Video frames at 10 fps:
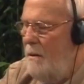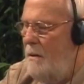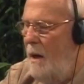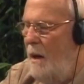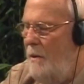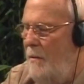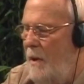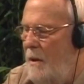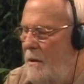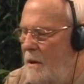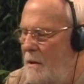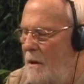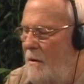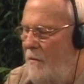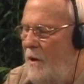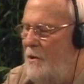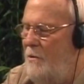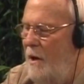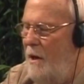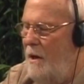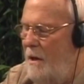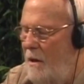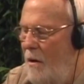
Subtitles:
Tom, it's a little frustrating and